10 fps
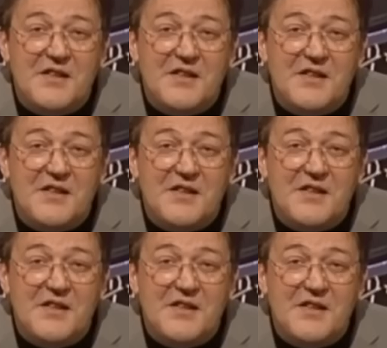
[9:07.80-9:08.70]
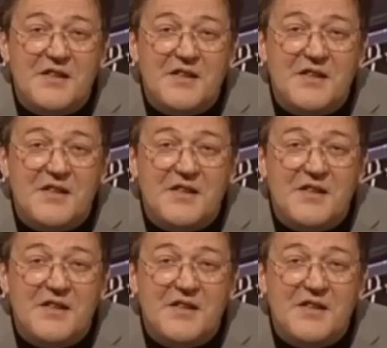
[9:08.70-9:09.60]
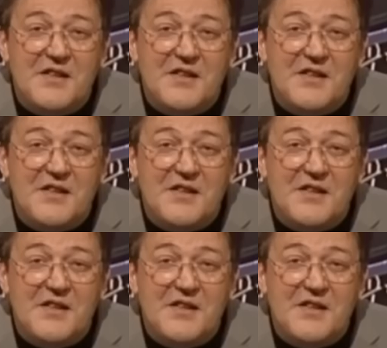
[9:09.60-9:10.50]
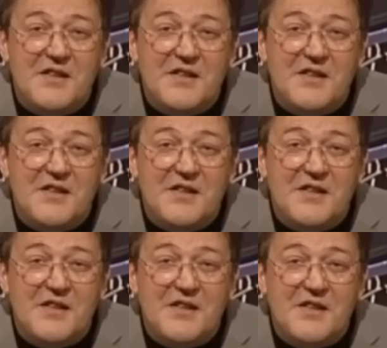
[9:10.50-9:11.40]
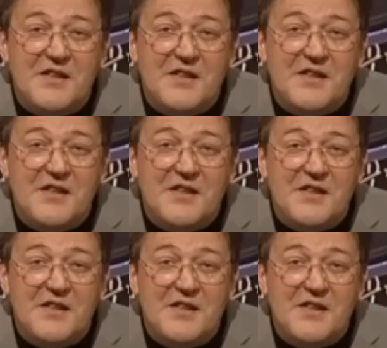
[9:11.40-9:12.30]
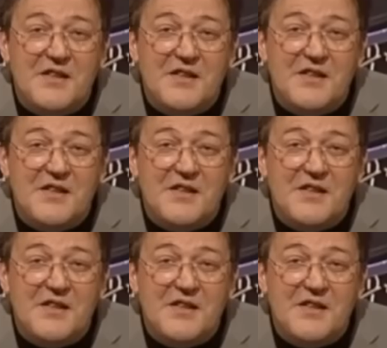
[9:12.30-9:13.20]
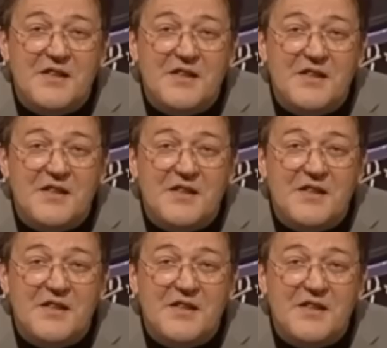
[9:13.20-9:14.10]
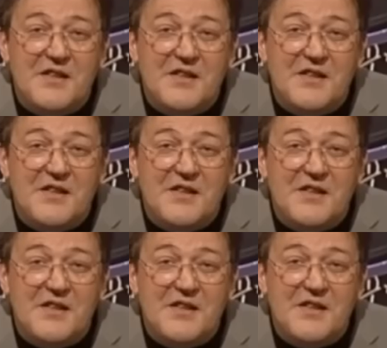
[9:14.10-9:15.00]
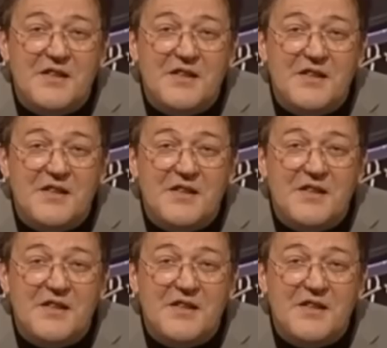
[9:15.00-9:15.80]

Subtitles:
(silent)